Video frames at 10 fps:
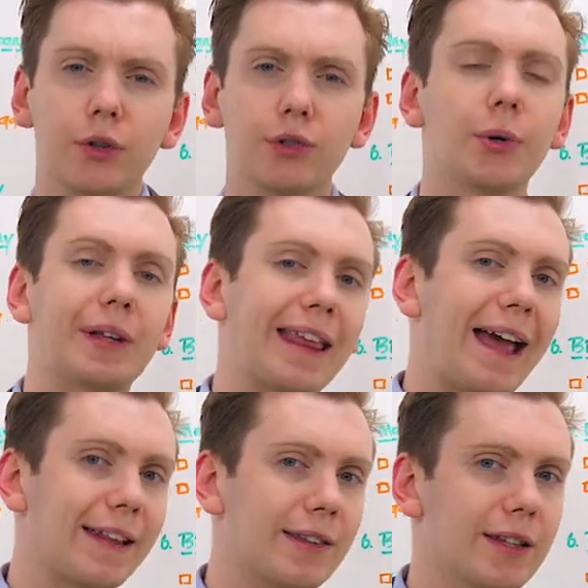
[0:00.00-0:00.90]
Not only
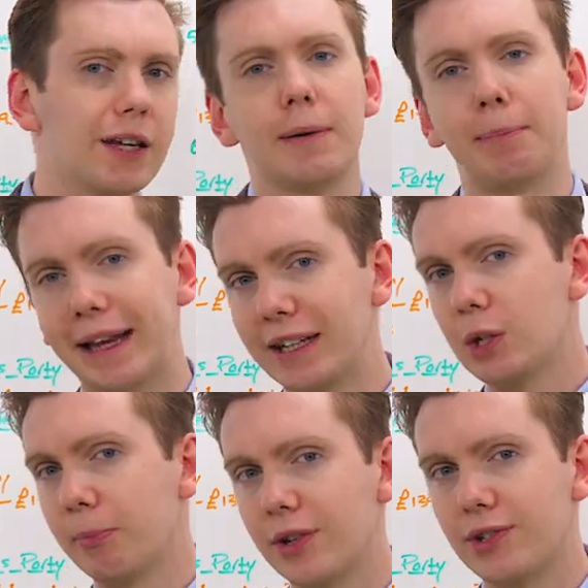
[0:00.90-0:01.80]
that, but
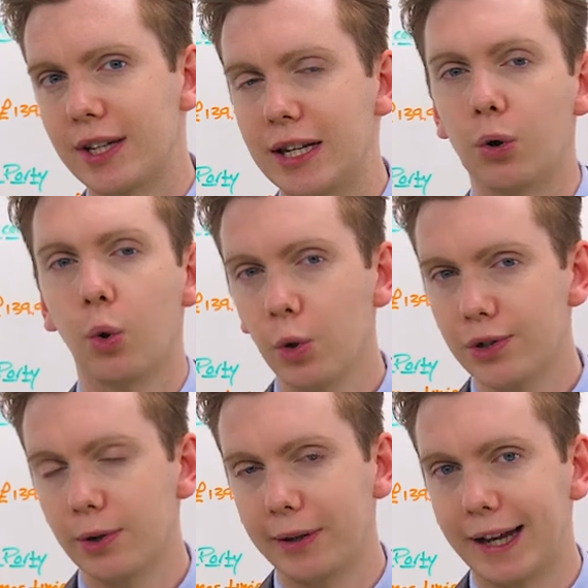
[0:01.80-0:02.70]
HMRC
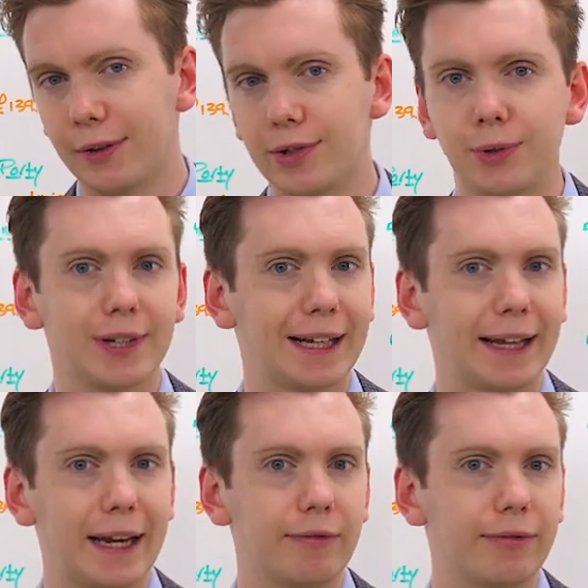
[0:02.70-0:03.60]
also allows you to
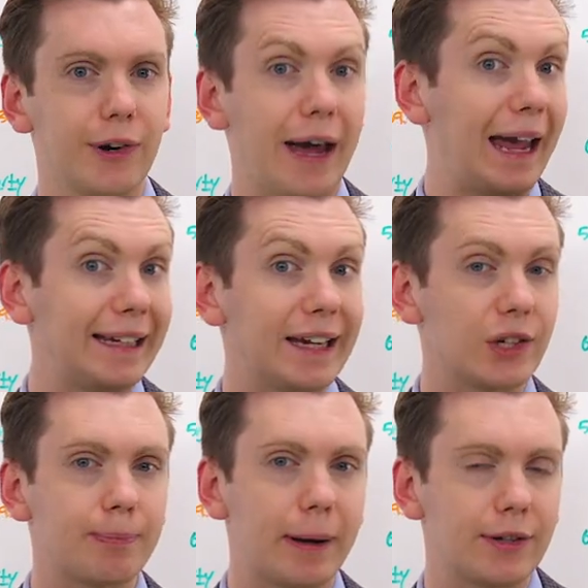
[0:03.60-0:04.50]
claim for any
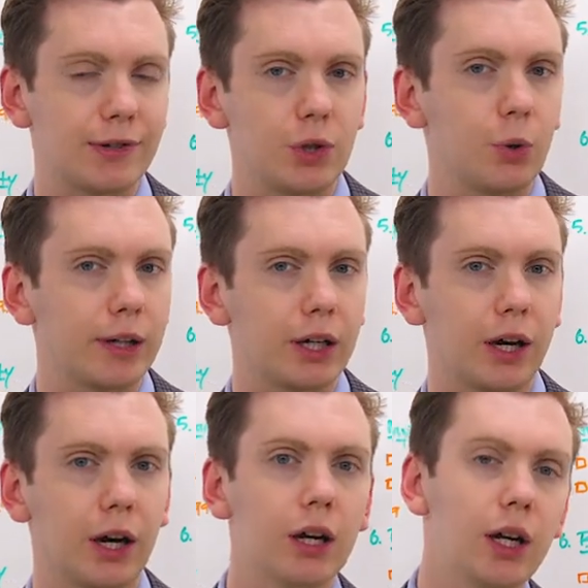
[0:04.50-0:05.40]
expense you
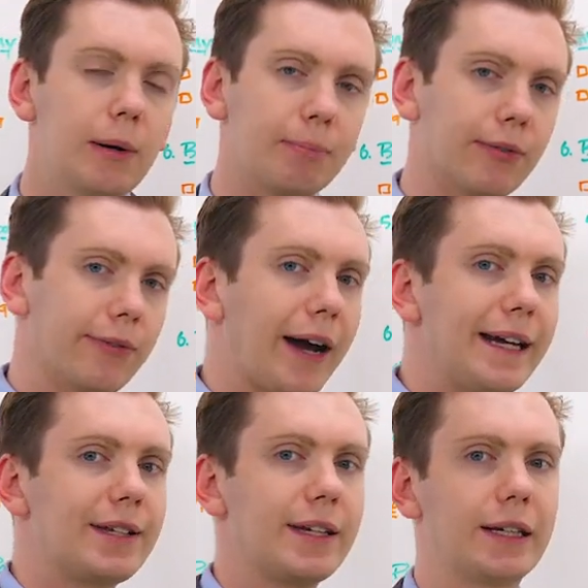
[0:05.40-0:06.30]
incur
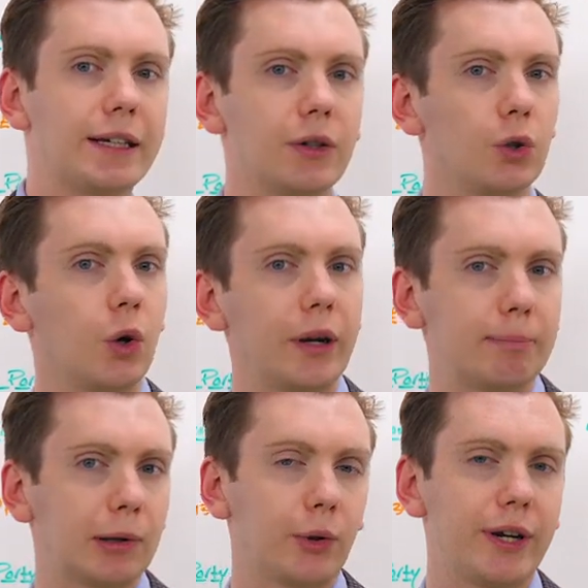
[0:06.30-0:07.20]
providing your
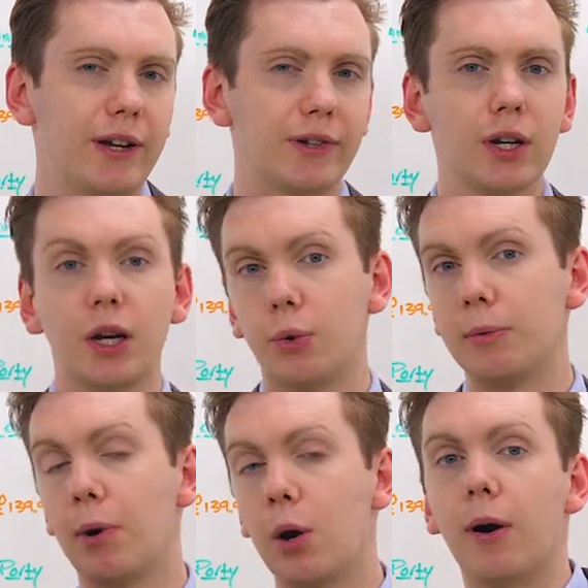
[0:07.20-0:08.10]
employees
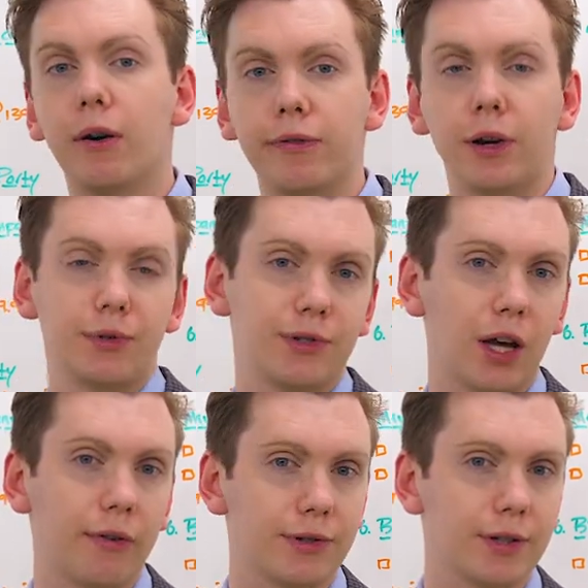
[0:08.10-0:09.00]
with mobile phone
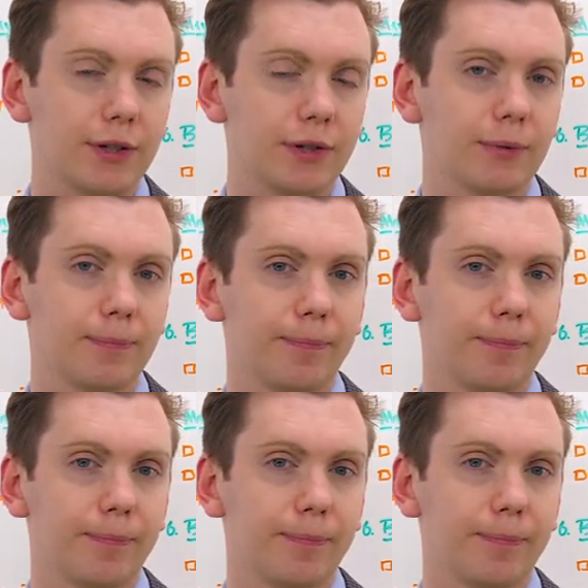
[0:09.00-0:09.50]
services.